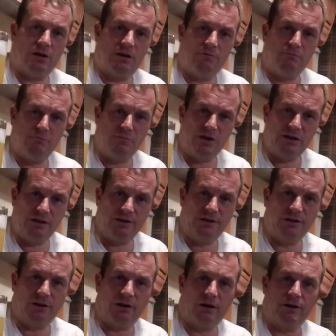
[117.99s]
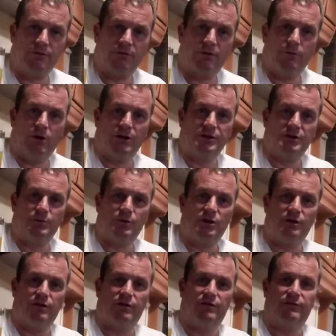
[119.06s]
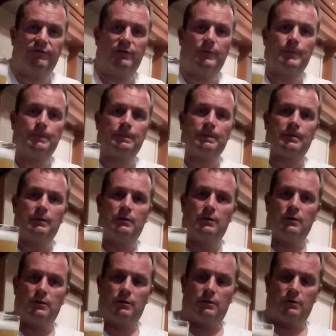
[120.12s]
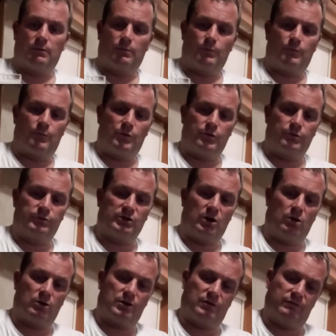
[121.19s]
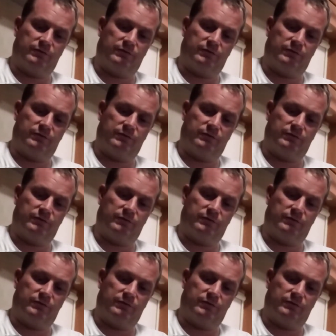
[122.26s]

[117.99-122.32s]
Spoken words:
immediately reminds me of Brewdog